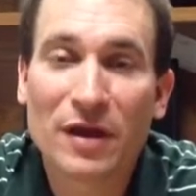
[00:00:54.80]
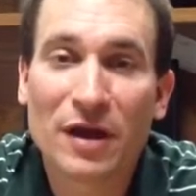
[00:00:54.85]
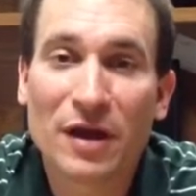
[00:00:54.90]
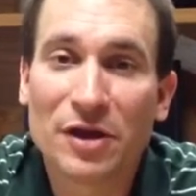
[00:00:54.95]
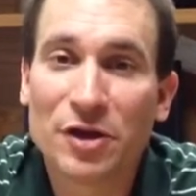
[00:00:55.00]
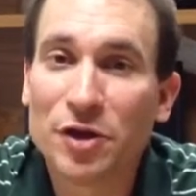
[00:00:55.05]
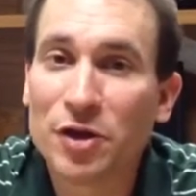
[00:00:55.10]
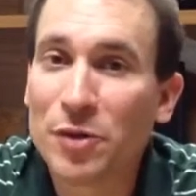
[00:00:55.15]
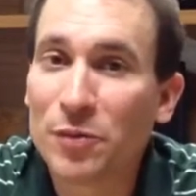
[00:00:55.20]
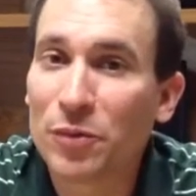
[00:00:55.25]

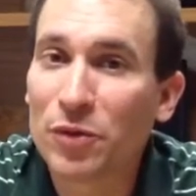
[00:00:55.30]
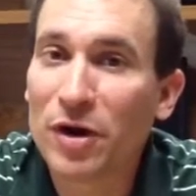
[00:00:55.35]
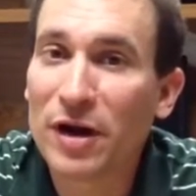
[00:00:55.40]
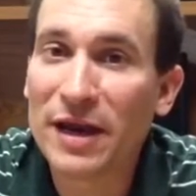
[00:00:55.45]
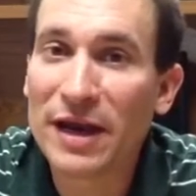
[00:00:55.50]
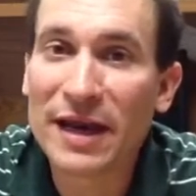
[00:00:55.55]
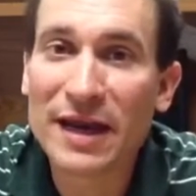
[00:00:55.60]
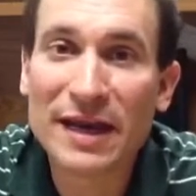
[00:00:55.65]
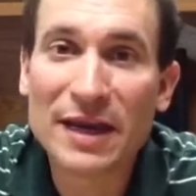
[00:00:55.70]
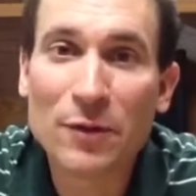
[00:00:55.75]
You can pray
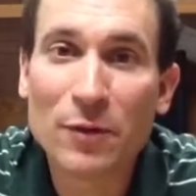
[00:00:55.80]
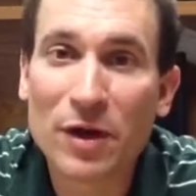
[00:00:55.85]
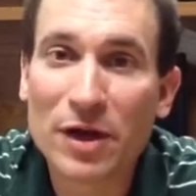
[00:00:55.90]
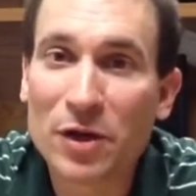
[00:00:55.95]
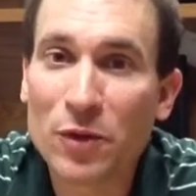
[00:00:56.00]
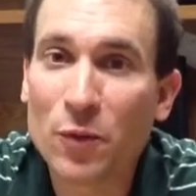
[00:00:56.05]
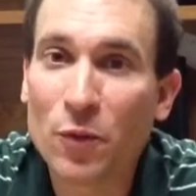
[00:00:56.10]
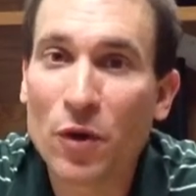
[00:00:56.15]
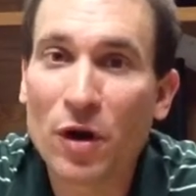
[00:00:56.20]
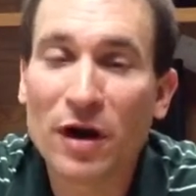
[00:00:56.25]
any way
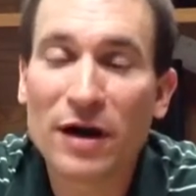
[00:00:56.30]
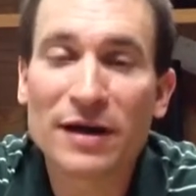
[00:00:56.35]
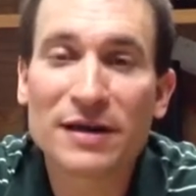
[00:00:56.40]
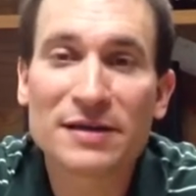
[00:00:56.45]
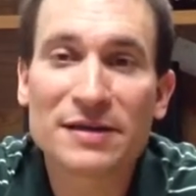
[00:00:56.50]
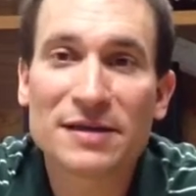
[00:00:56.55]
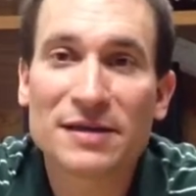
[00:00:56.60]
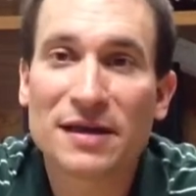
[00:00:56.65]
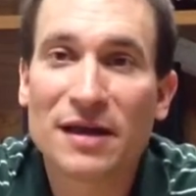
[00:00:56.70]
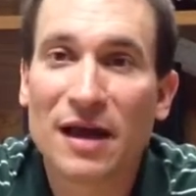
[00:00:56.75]
you
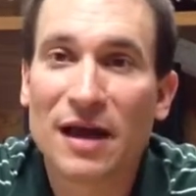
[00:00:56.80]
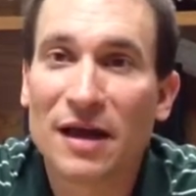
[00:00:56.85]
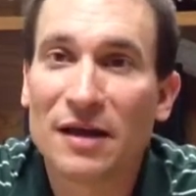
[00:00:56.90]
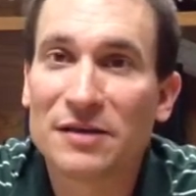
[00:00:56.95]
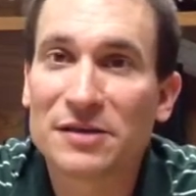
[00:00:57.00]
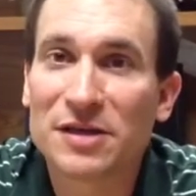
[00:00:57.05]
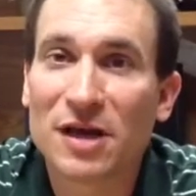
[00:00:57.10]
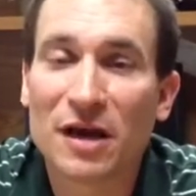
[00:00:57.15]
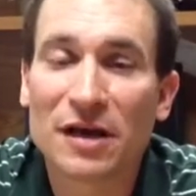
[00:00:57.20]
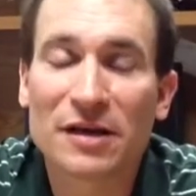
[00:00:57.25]
want,
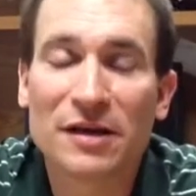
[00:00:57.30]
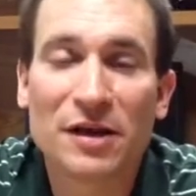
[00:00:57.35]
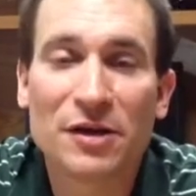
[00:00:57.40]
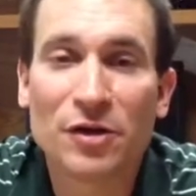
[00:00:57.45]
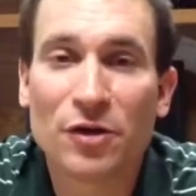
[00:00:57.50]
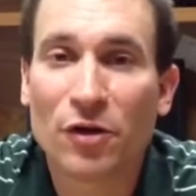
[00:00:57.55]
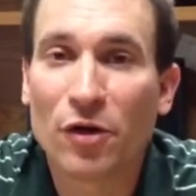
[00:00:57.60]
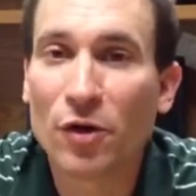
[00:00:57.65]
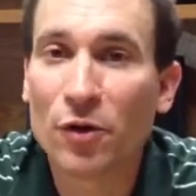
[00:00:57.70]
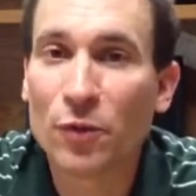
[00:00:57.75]
talking in
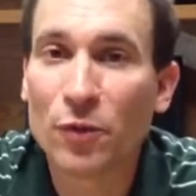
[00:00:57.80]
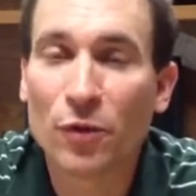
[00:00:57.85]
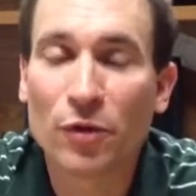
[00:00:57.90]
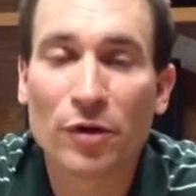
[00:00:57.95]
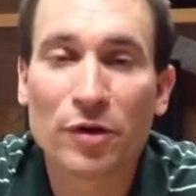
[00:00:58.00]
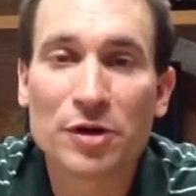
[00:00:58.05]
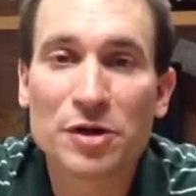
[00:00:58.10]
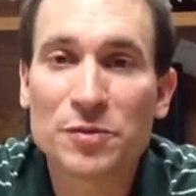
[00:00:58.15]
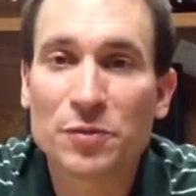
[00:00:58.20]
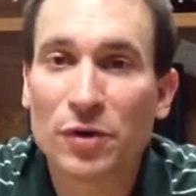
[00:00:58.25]
your own
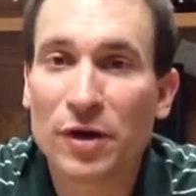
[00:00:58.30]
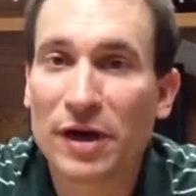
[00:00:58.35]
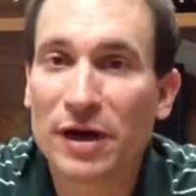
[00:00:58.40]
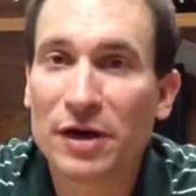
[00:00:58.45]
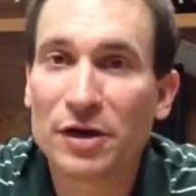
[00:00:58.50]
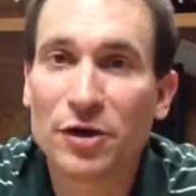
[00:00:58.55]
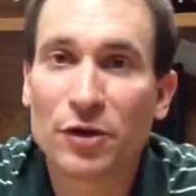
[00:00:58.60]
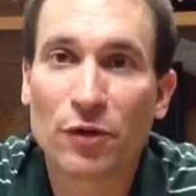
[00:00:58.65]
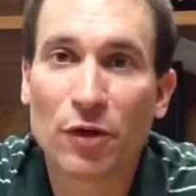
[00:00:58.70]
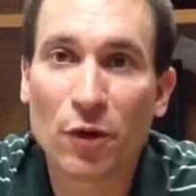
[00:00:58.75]
words, praying
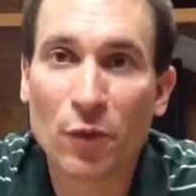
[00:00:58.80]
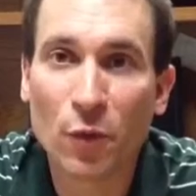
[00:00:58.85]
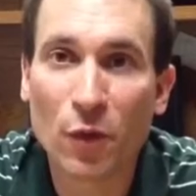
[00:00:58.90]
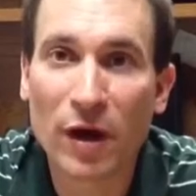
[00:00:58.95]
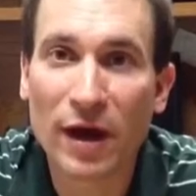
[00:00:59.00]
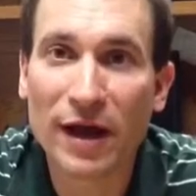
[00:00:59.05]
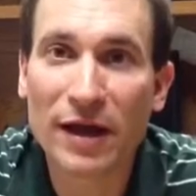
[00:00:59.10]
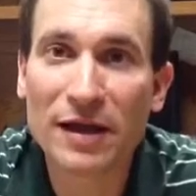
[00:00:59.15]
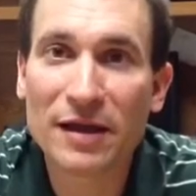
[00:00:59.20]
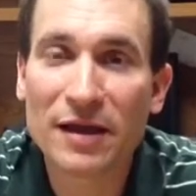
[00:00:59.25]
in your own
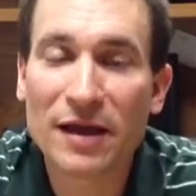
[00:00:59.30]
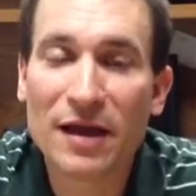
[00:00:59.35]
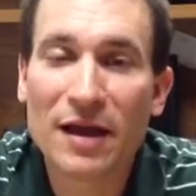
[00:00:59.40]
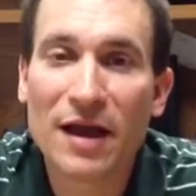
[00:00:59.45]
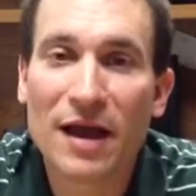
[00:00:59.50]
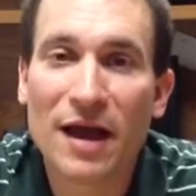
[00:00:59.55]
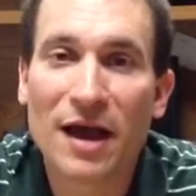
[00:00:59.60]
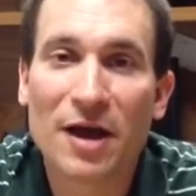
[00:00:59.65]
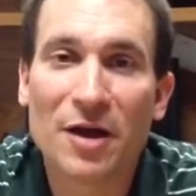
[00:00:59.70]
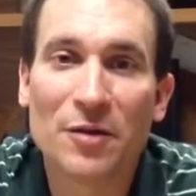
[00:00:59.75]
way.
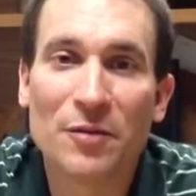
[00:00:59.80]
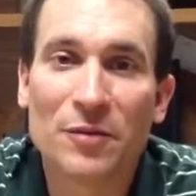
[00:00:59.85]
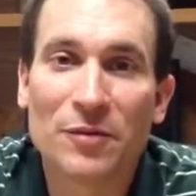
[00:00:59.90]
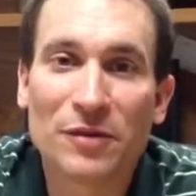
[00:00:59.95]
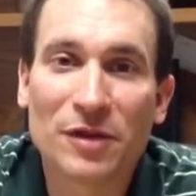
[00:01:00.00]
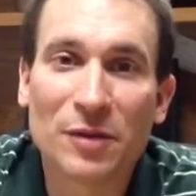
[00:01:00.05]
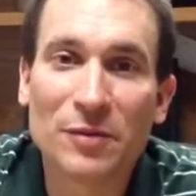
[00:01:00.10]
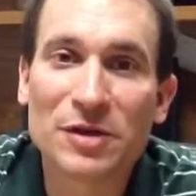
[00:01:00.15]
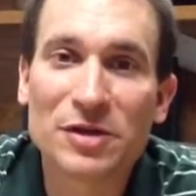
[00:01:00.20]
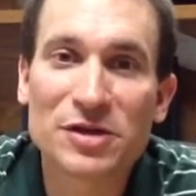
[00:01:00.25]

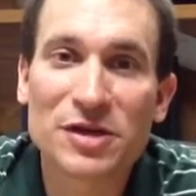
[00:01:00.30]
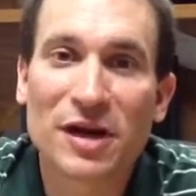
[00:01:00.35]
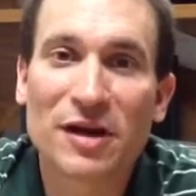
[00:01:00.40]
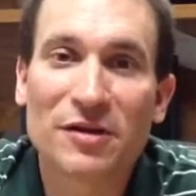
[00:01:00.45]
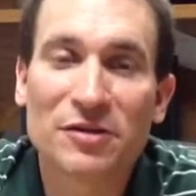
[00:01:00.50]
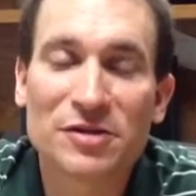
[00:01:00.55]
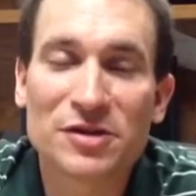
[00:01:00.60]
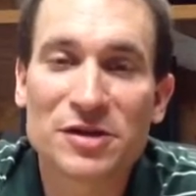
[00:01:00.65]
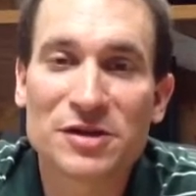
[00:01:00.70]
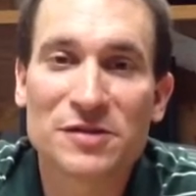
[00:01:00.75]
Let me
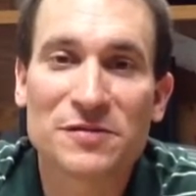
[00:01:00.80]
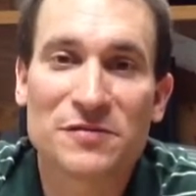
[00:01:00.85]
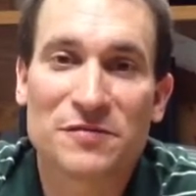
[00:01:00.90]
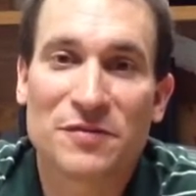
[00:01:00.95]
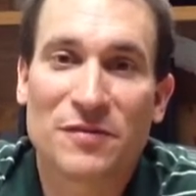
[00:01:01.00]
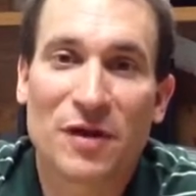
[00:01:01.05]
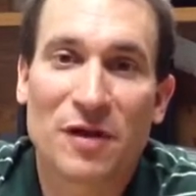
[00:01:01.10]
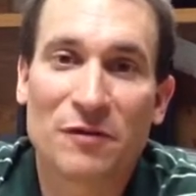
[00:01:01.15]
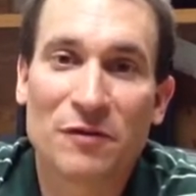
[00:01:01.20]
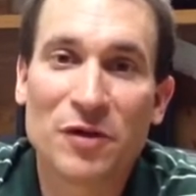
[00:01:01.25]
share just
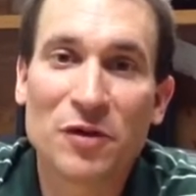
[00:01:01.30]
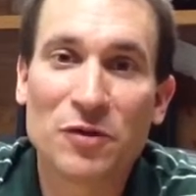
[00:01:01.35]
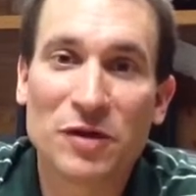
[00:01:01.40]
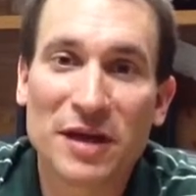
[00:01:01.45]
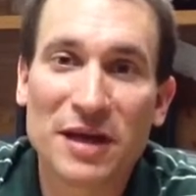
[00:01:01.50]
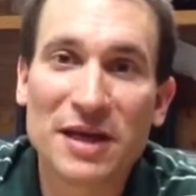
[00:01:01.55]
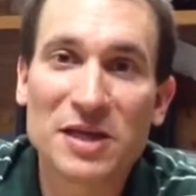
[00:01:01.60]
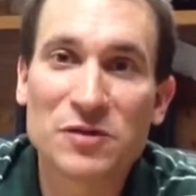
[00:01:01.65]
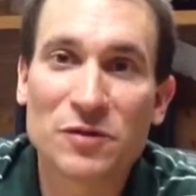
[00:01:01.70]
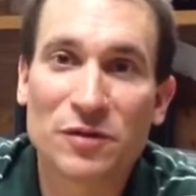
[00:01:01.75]
a few
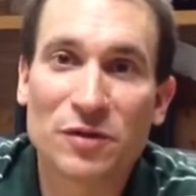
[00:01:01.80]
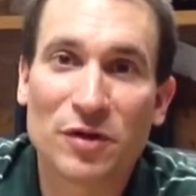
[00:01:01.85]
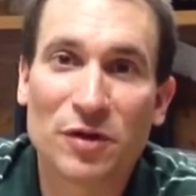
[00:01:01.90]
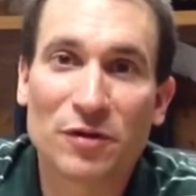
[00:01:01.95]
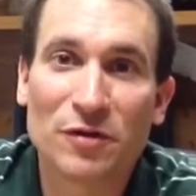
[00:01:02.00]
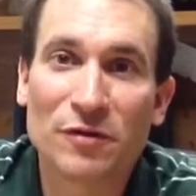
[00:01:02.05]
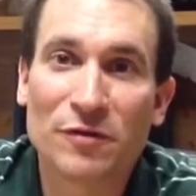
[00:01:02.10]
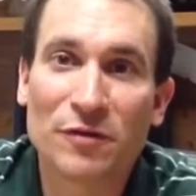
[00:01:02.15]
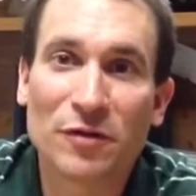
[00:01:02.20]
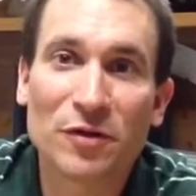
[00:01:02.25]
keys with you.
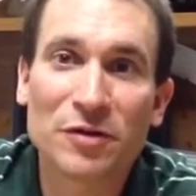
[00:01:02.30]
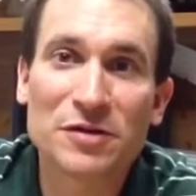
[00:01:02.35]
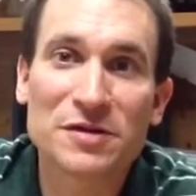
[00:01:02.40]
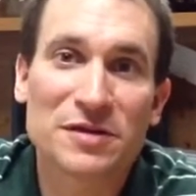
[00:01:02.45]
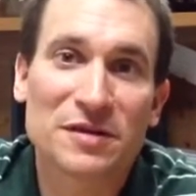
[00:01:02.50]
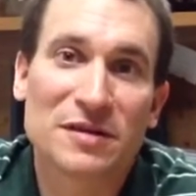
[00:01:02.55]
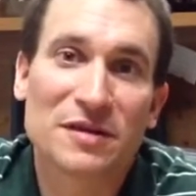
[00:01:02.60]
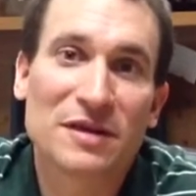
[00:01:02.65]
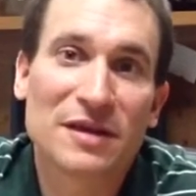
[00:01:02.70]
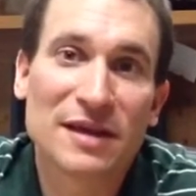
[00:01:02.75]
The
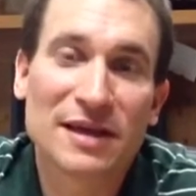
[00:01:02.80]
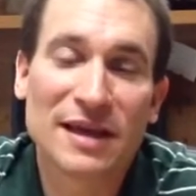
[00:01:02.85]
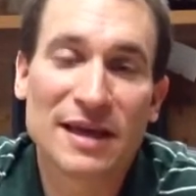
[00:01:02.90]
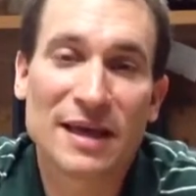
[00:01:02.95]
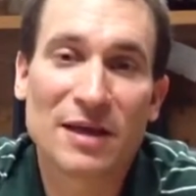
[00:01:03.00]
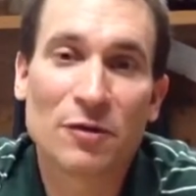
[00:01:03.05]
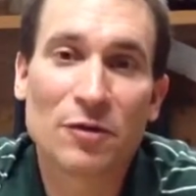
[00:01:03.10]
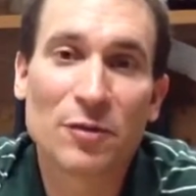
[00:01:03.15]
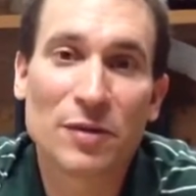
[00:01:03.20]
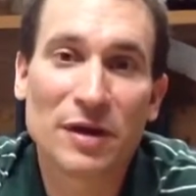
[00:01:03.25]
first
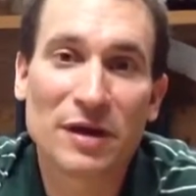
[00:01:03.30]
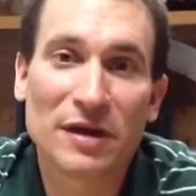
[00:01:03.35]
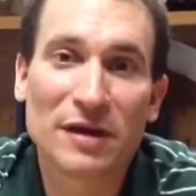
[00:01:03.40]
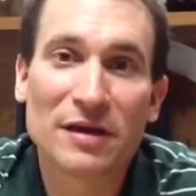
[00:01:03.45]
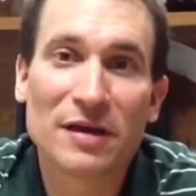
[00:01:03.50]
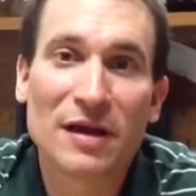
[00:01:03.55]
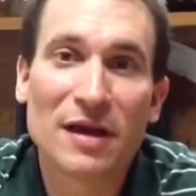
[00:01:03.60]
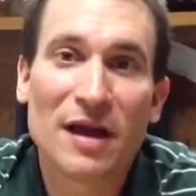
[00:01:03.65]
key would be